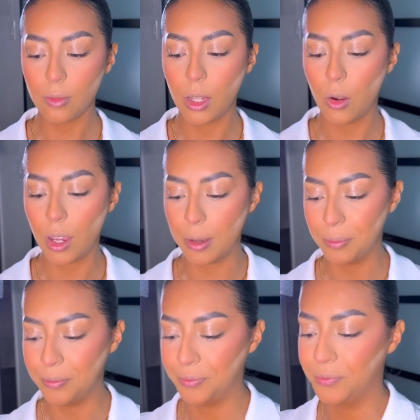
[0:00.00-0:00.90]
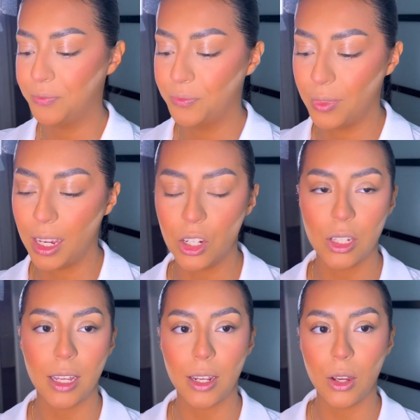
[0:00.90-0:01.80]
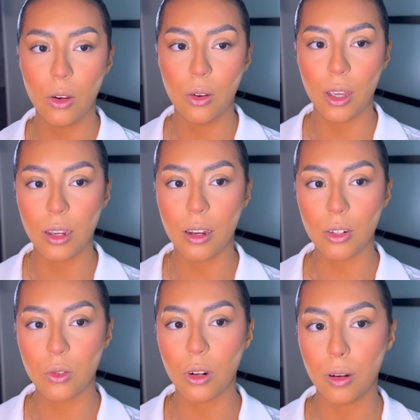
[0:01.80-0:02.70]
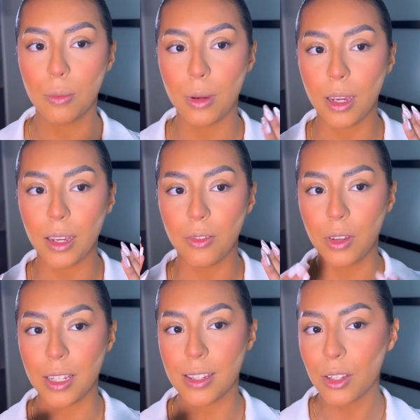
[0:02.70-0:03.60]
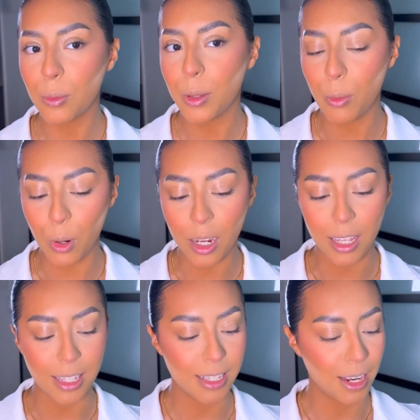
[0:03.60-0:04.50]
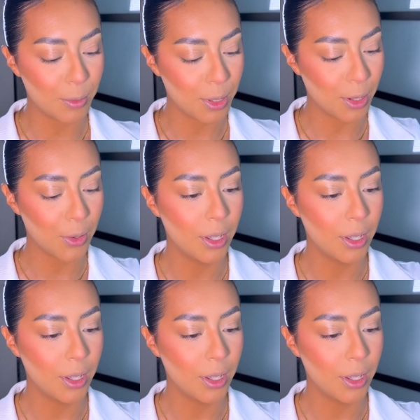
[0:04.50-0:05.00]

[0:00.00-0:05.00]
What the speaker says: Okay, I just had to go and contour my face a little bit more again this time, so